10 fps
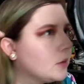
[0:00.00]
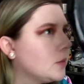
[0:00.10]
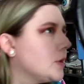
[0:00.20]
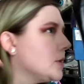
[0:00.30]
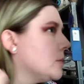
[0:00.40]

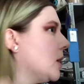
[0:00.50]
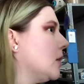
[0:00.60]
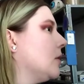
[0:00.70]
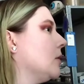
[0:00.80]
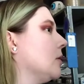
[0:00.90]
which is
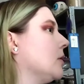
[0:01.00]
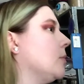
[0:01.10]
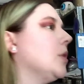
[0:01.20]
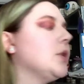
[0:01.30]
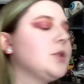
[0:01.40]
better. The
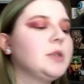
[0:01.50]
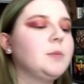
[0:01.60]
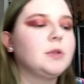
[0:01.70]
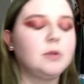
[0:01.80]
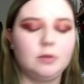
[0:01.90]
brush
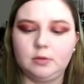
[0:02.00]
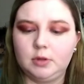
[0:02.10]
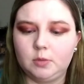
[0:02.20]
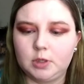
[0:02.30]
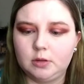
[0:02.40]
seems to do
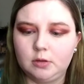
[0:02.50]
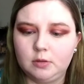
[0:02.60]
really well.